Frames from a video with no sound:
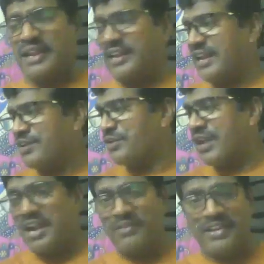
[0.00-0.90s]
I, I
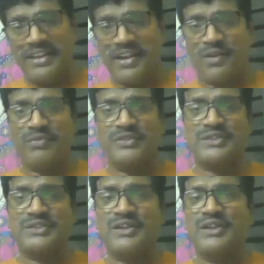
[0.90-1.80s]
don't have any
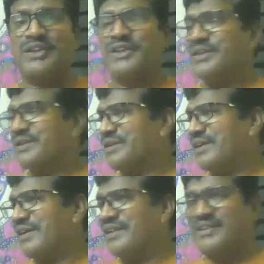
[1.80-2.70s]
office
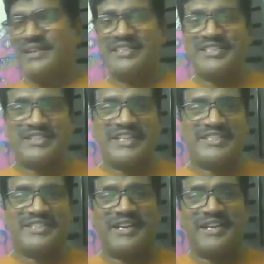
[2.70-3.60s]
uh,
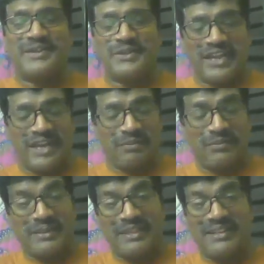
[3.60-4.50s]
assistants here to
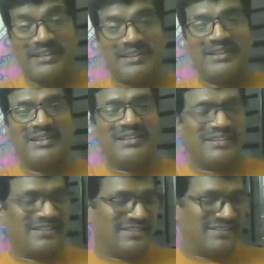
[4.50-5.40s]
help with
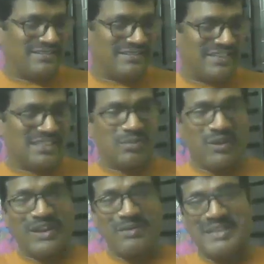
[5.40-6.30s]

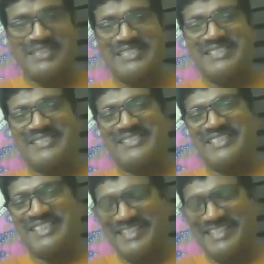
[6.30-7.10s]
responding messages.